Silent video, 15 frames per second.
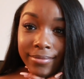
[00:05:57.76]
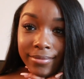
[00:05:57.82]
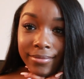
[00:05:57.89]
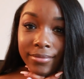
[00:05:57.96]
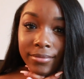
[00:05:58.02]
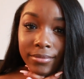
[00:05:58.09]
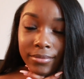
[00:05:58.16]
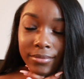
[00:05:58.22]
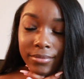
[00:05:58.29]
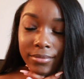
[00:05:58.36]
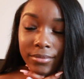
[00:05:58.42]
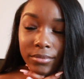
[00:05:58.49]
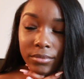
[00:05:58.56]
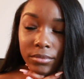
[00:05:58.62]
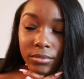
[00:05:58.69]

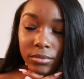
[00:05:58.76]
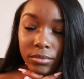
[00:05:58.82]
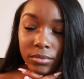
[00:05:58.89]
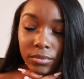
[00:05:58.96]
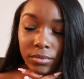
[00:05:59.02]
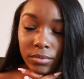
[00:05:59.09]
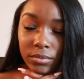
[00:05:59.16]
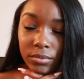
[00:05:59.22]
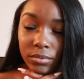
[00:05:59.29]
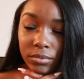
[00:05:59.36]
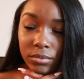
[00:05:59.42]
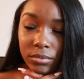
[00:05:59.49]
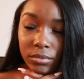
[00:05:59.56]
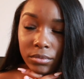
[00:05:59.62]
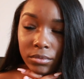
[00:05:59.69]

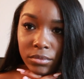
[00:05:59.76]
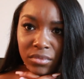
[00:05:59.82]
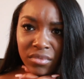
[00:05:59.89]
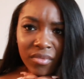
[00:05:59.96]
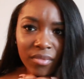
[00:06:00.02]
Nothing is said.